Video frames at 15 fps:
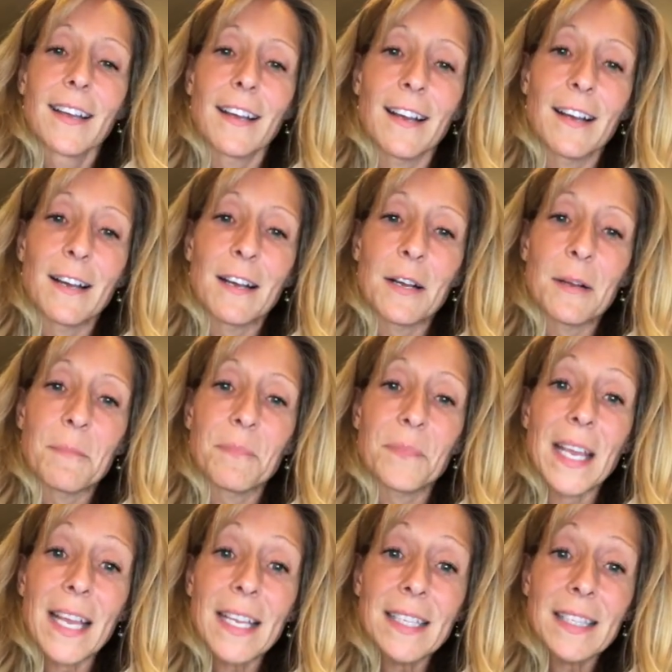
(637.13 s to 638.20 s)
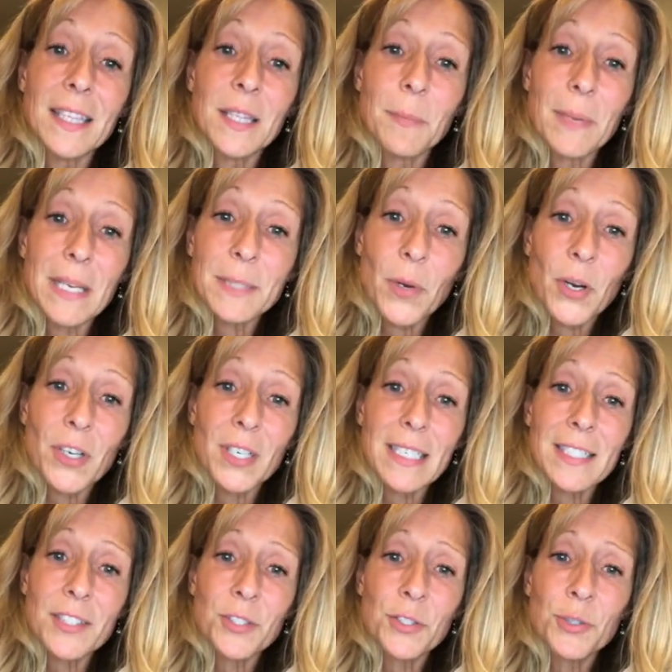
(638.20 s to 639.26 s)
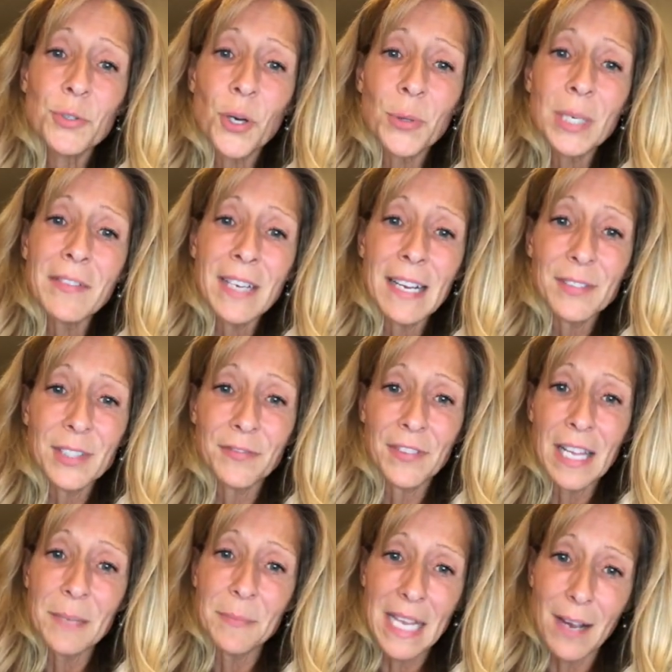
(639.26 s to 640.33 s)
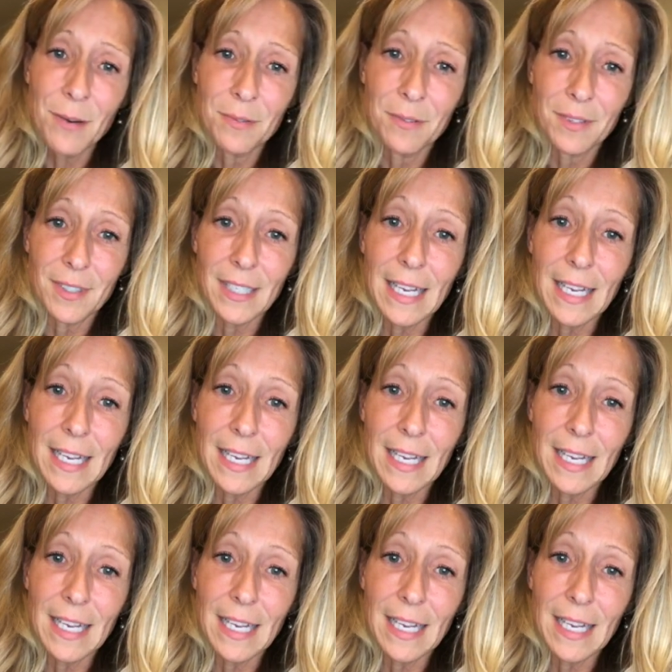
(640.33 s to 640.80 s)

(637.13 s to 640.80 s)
And the best part is you don't even have to fly me out.